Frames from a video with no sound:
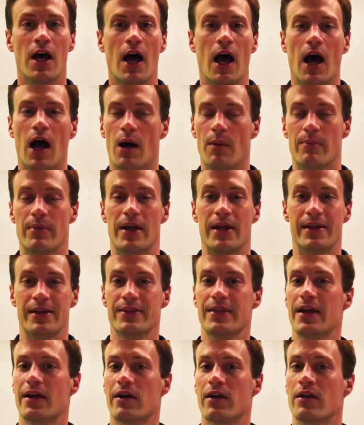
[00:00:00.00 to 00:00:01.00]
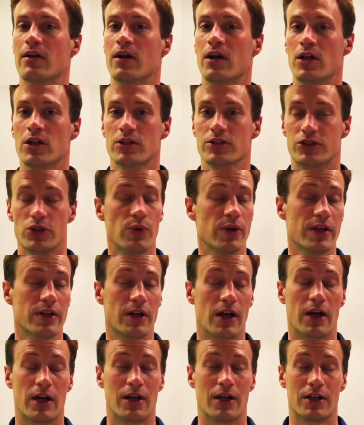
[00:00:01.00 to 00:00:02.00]
Um, and they're
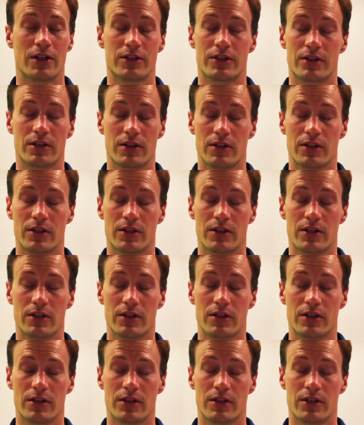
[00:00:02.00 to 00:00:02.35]
doing a,